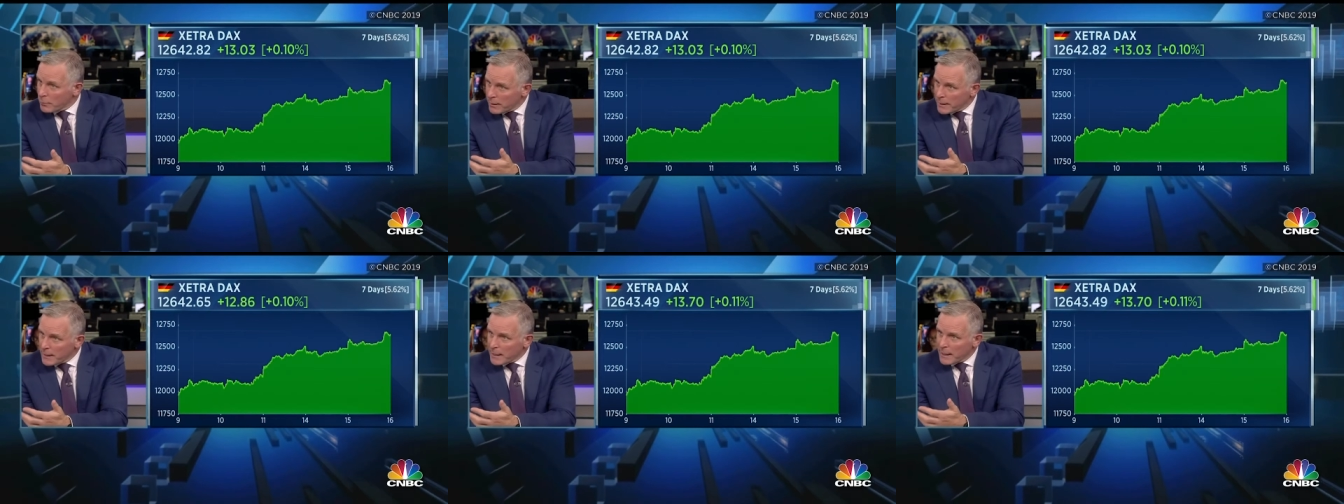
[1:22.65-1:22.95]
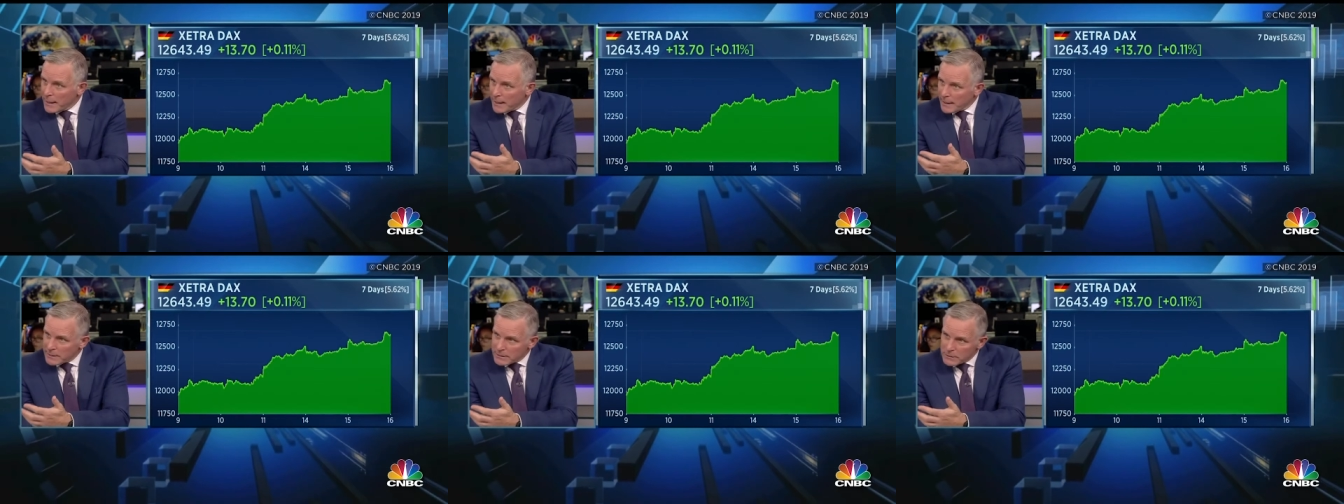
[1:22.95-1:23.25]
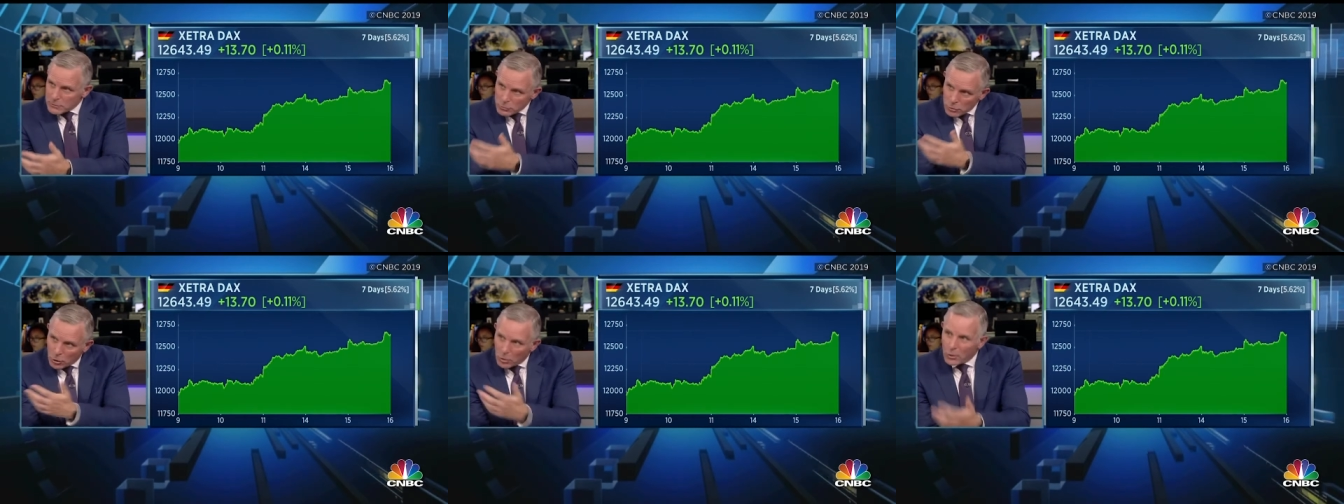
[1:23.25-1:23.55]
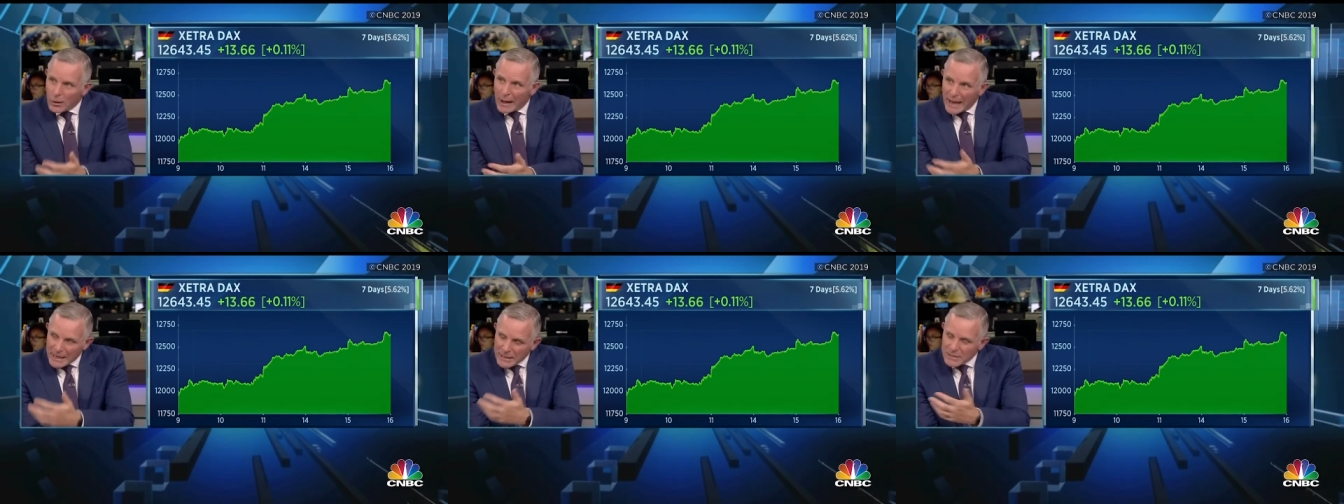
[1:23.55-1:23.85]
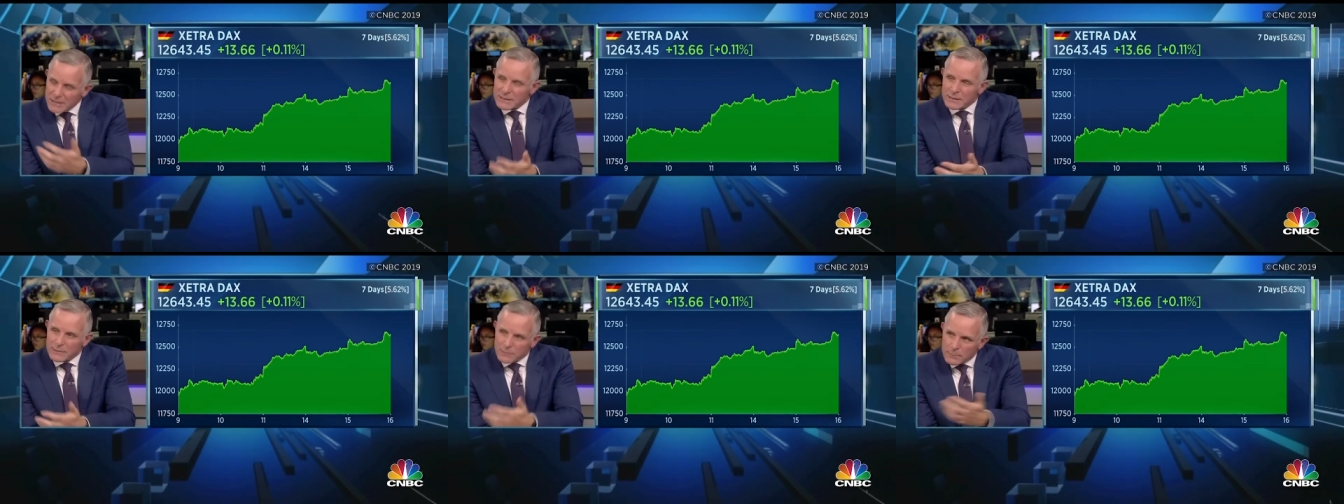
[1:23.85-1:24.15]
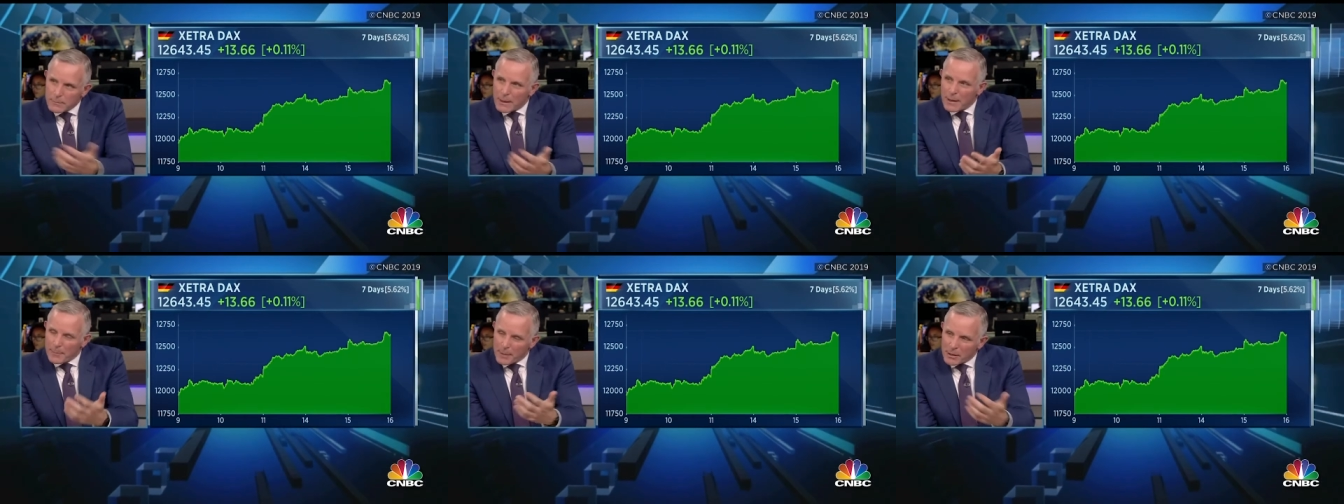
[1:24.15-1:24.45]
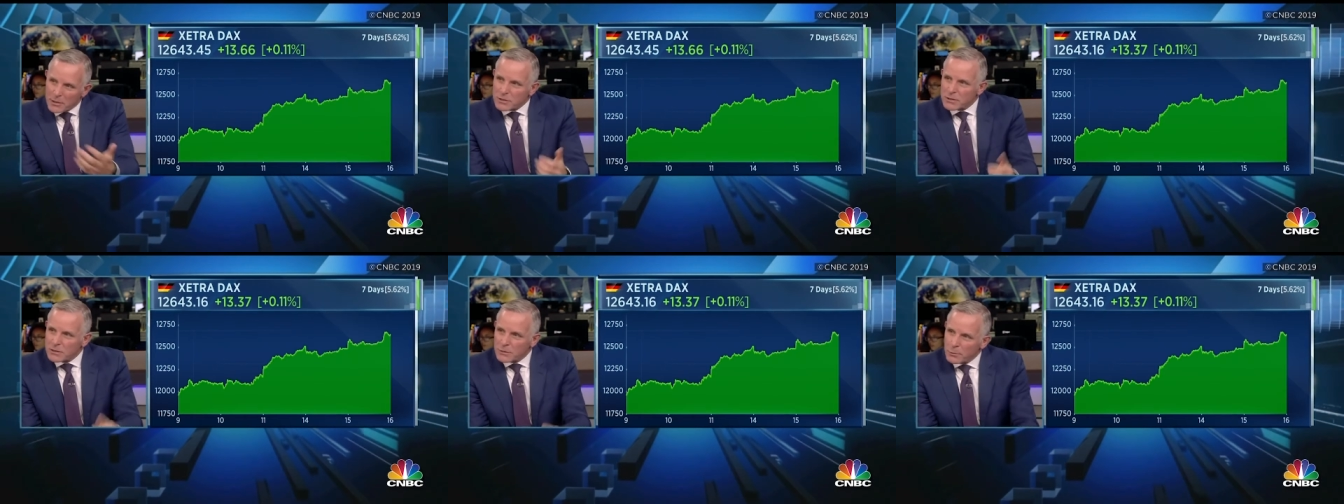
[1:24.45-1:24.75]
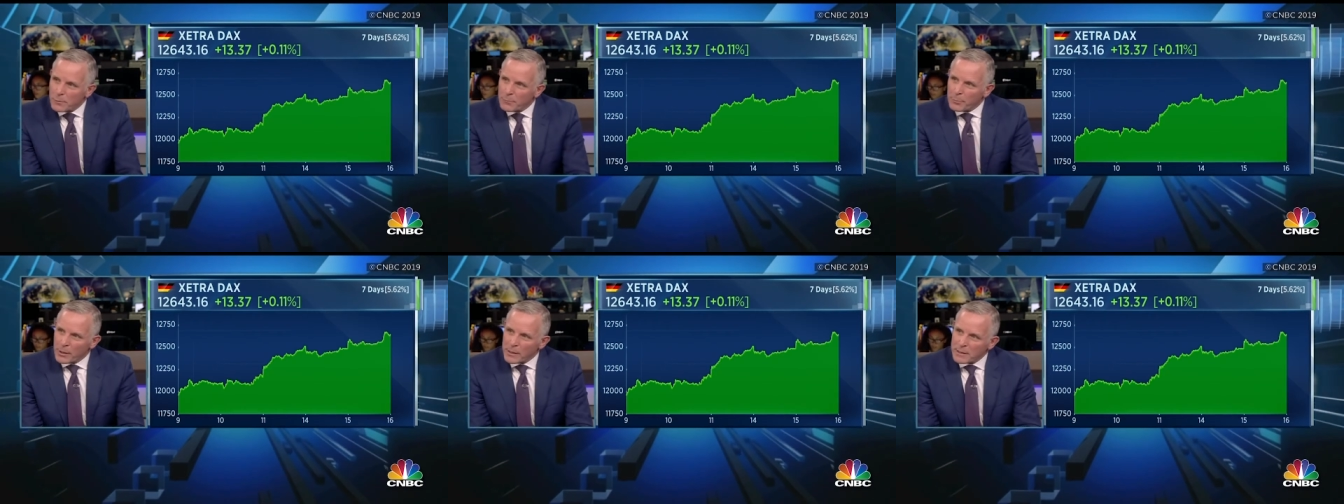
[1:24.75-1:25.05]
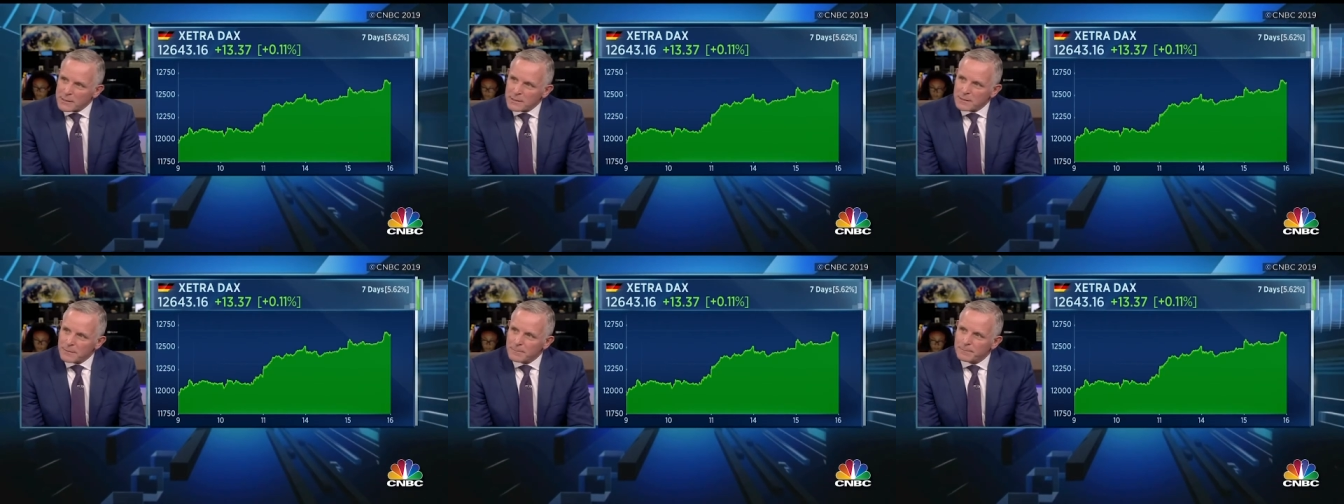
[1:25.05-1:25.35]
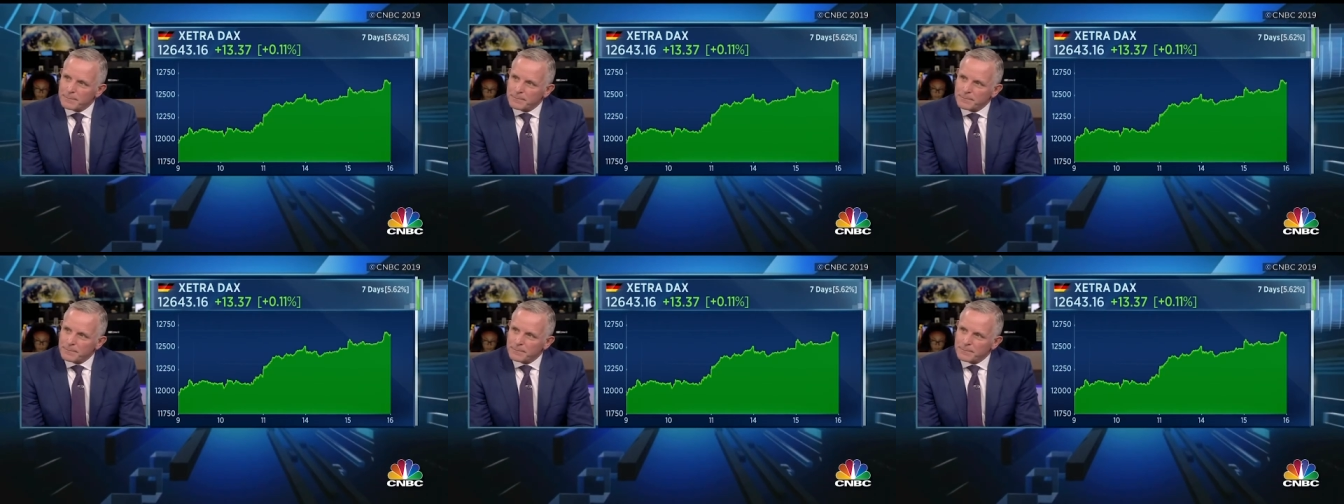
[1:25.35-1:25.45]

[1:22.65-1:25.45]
is not actually that much to do with Brexit?